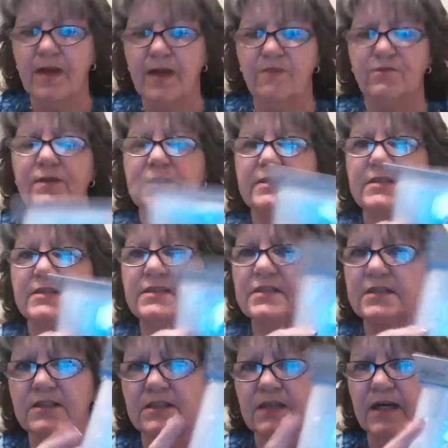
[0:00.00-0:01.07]
for
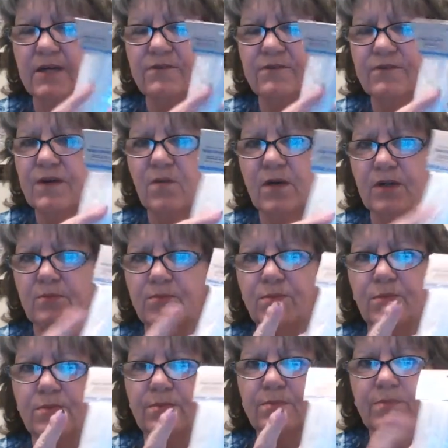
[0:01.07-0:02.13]
instance, if I want to
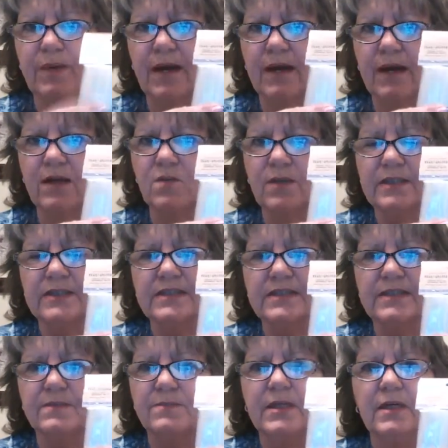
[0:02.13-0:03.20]
pack away
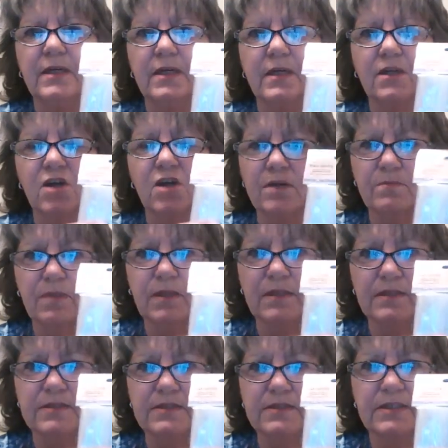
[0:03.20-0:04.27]
some cotton
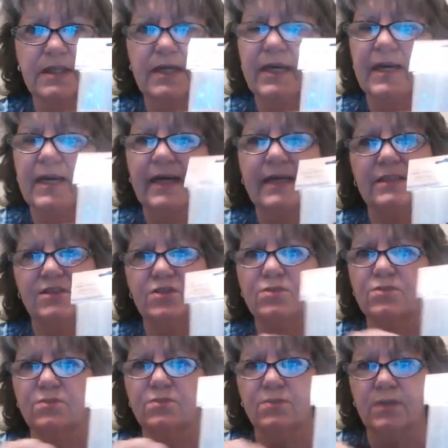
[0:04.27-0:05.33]
balls into
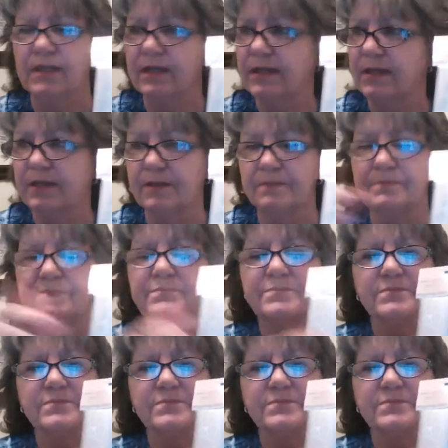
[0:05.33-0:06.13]
um,